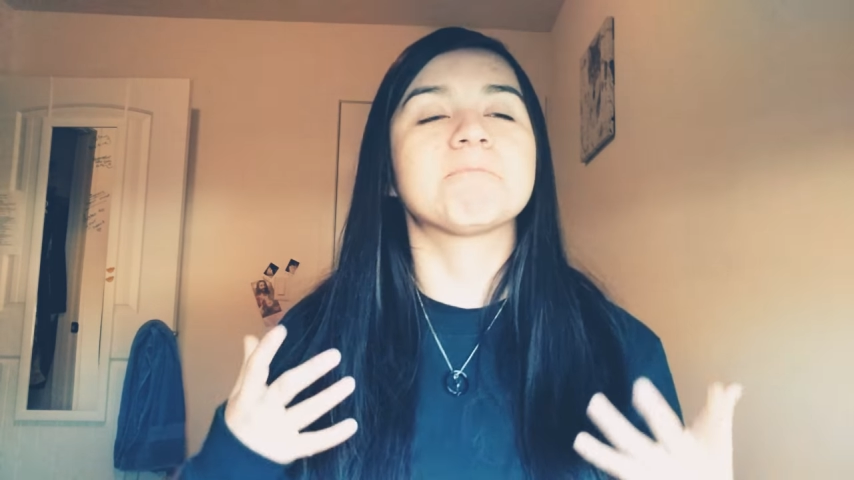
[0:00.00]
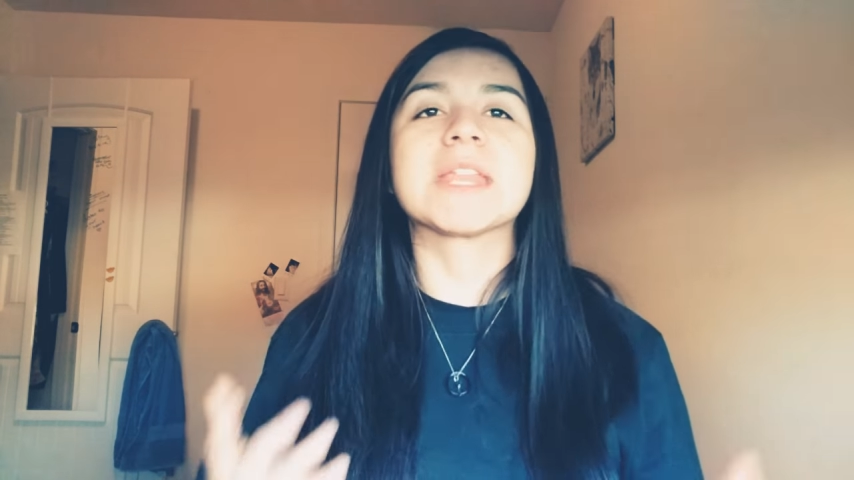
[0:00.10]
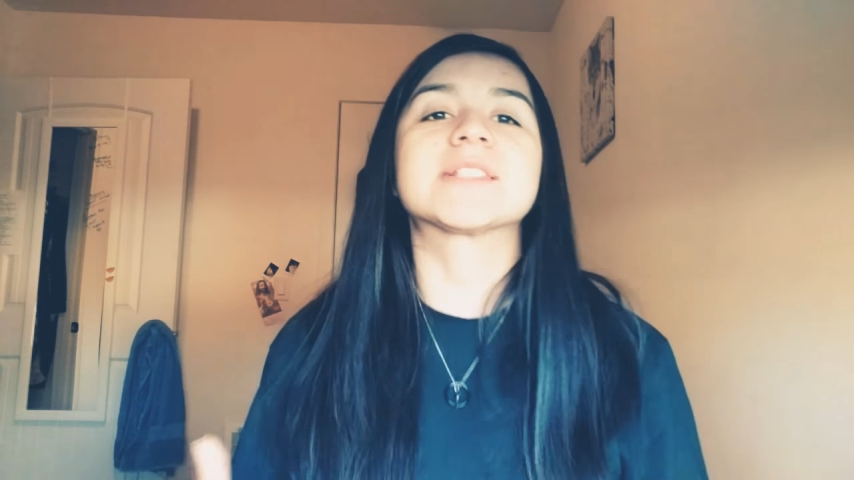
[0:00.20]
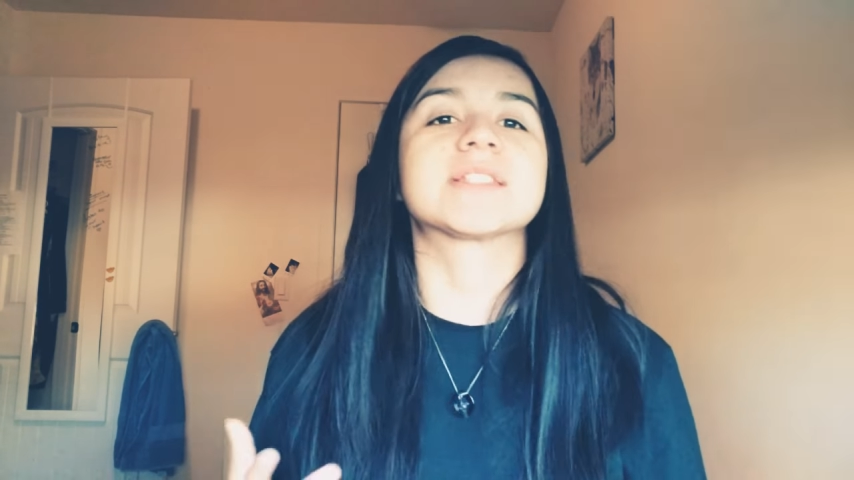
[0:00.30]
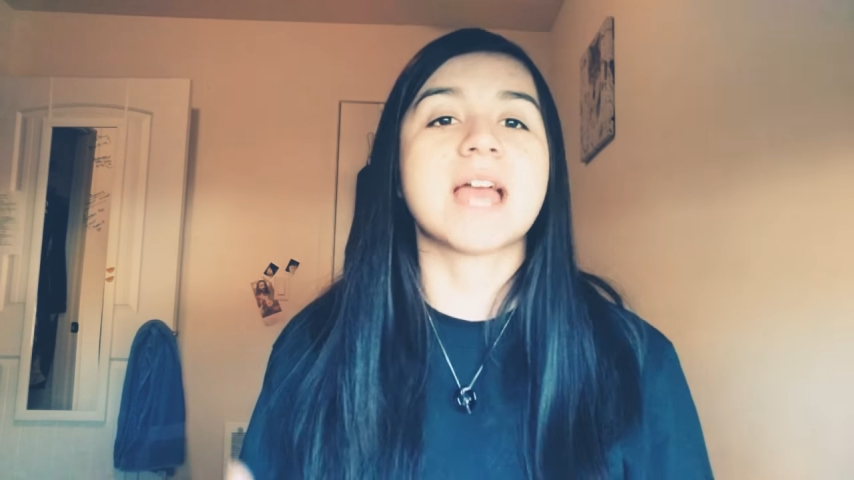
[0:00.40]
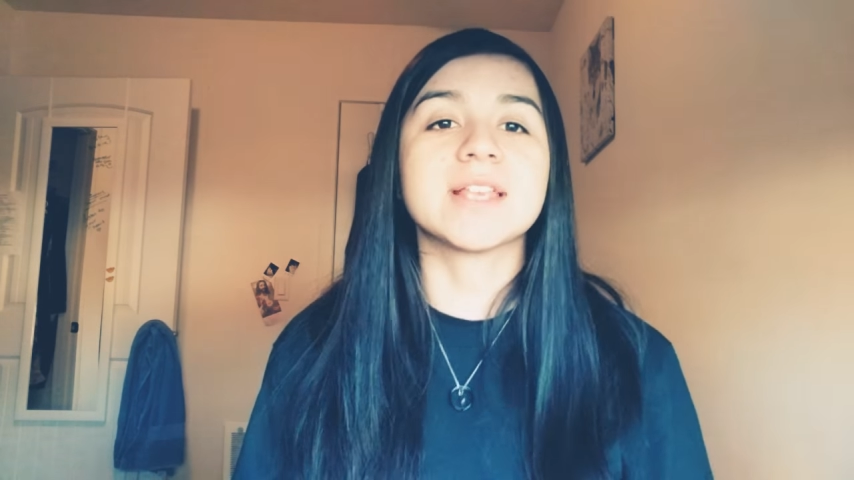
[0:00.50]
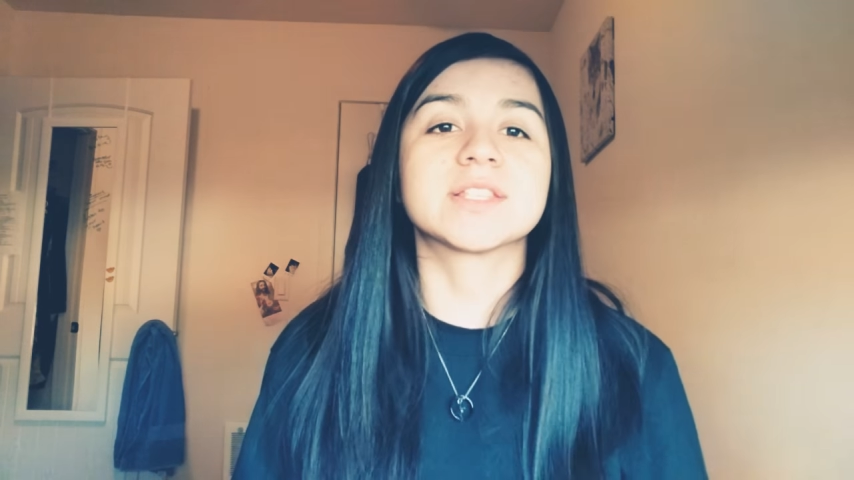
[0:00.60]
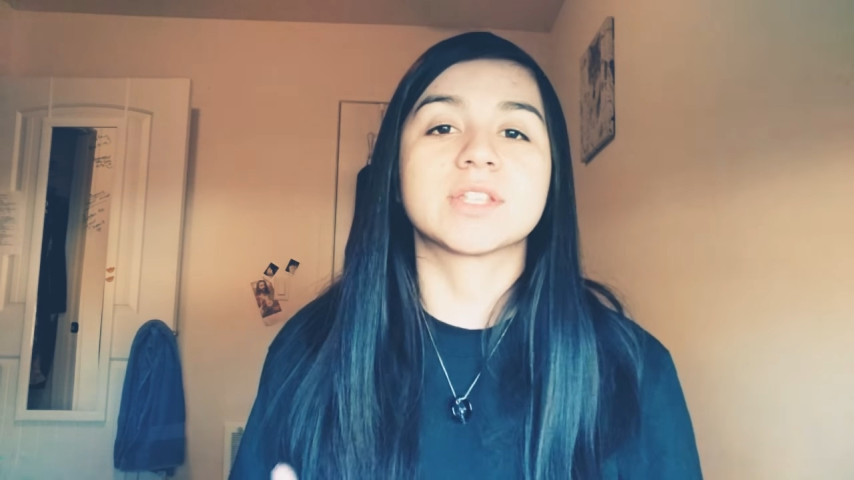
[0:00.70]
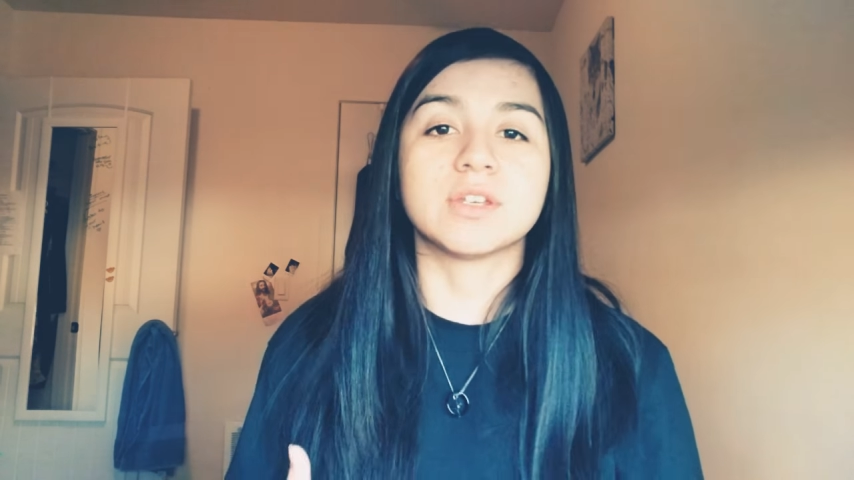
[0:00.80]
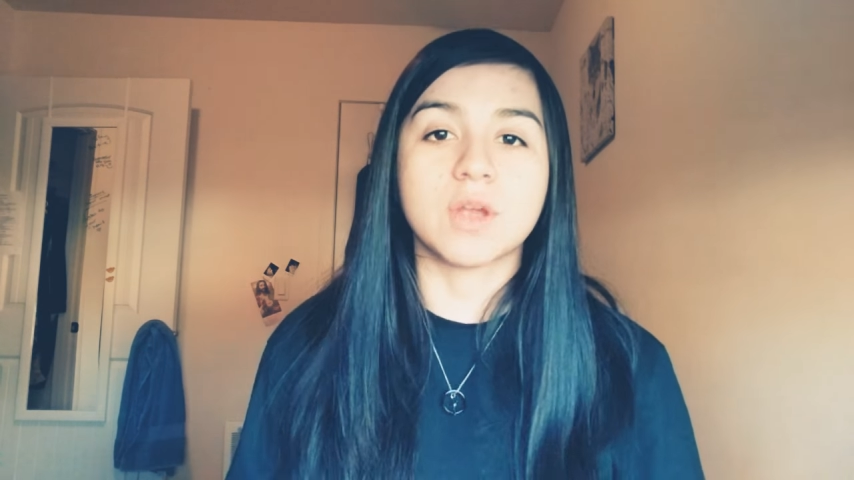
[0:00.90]
It's
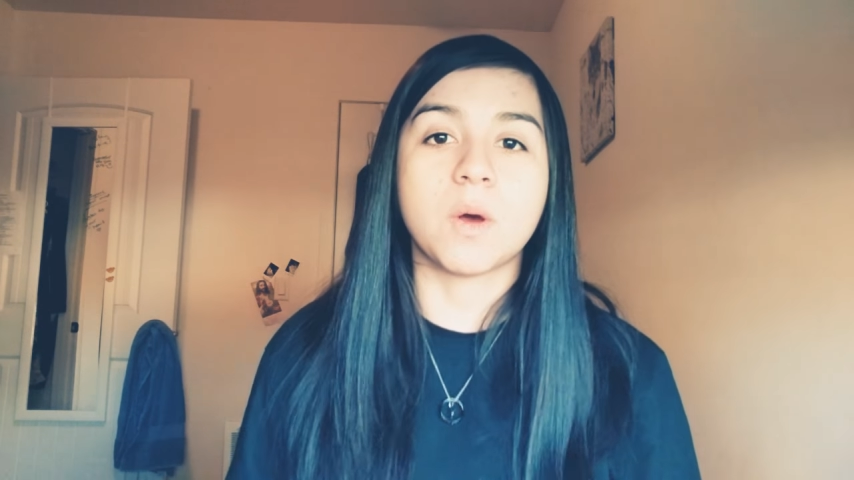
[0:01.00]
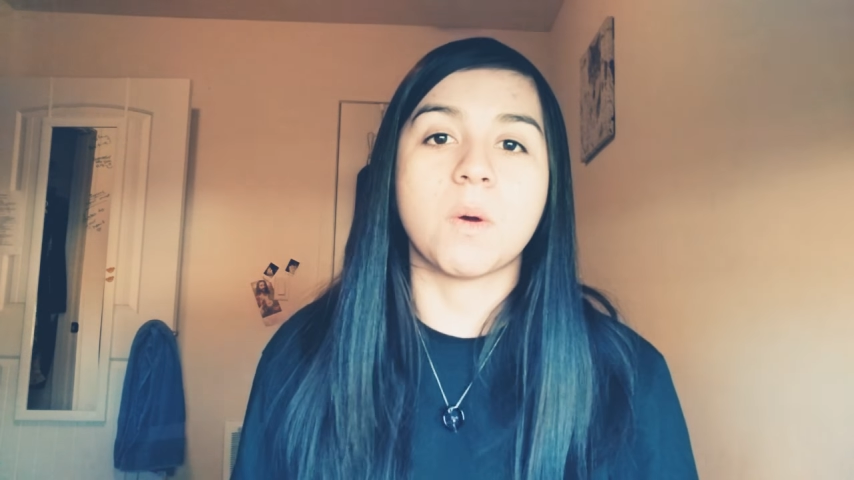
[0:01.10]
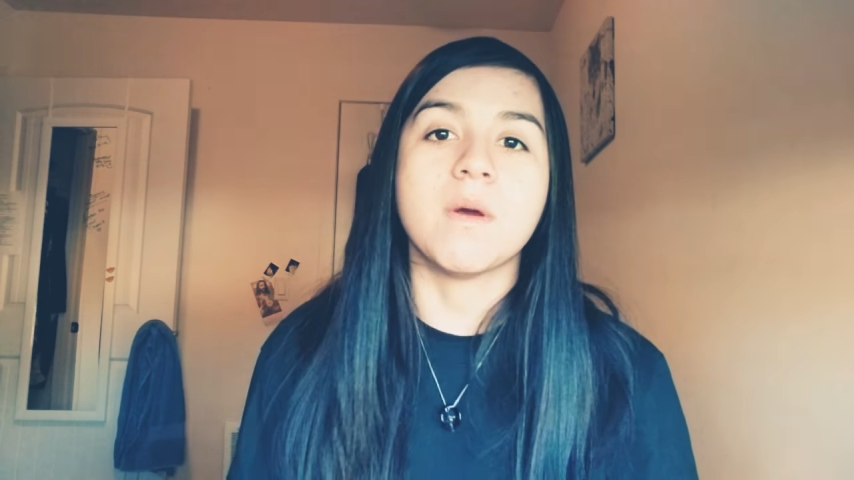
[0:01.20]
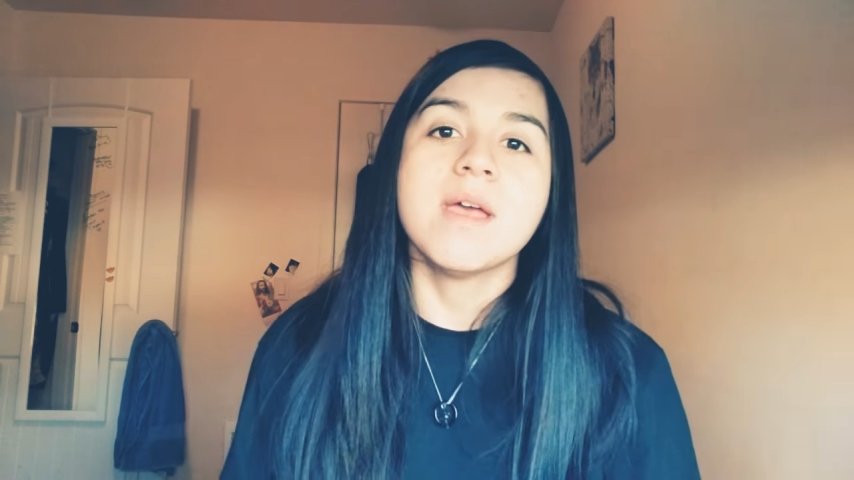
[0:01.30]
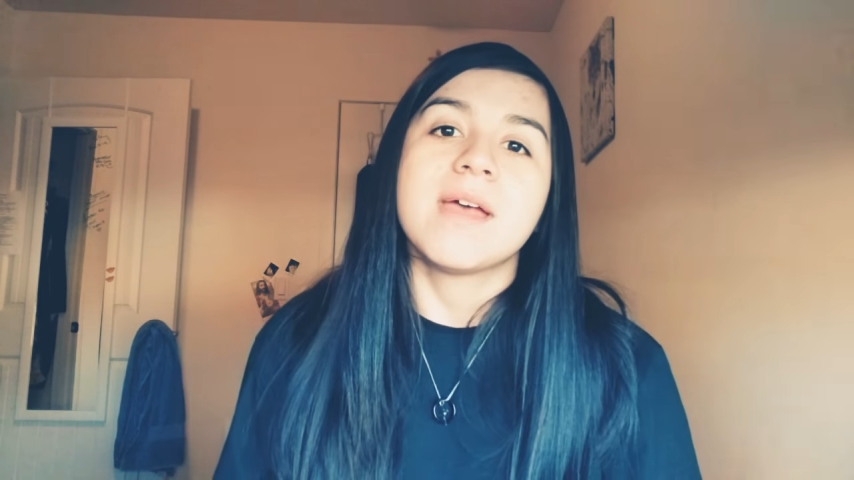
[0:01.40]
nice to know